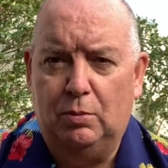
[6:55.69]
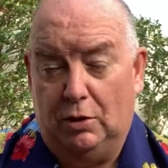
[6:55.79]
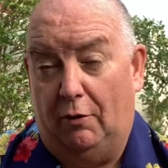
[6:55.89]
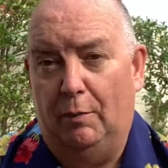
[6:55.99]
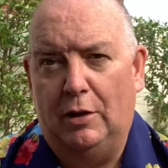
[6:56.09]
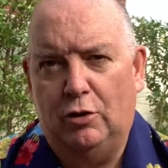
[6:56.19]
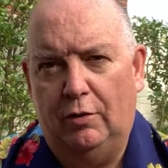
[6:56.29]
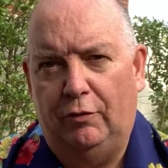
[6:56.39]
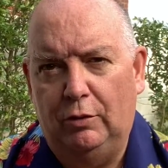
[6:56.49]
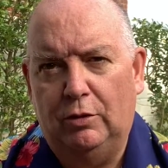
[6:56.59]
which I've mentioned a
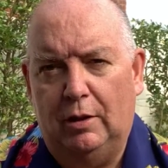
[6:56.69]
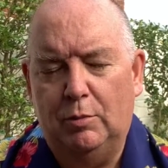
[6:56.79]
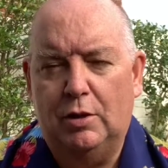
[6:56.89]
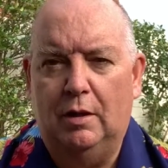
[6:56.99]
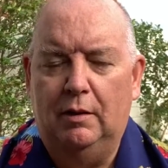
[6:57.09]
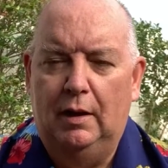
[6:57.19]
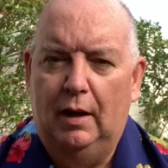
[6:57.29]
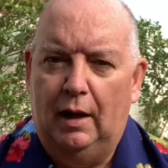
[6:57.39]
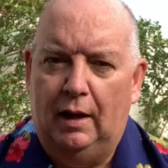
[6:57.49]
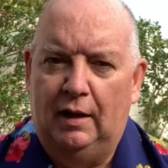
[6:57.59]
few times now,
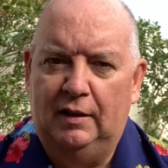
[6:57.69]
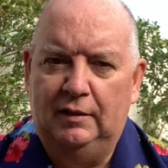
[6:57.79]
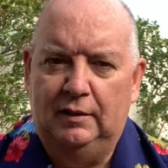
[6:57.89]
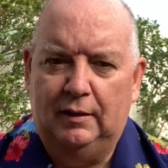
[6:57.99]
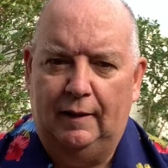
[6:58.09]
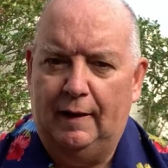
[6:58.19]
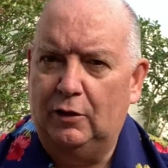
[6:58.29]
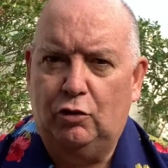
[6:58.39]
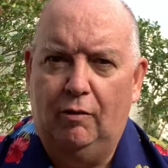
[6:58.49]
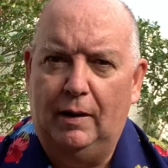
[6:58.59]
and that's
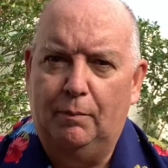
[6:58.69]
great.